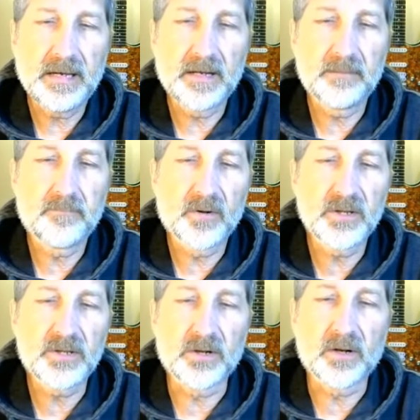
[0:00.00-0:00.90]
I'm pretty
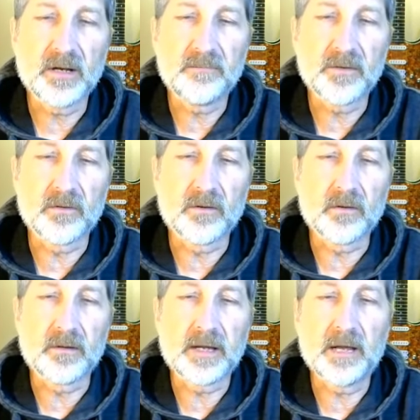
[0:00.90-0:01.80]
sure if
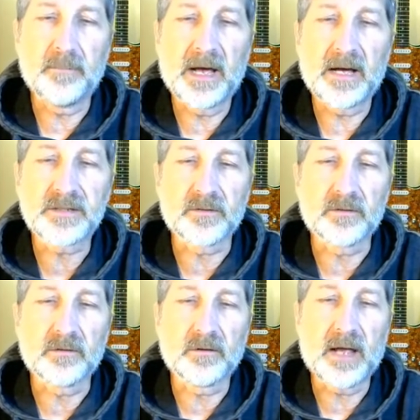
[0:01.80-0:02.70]
your game master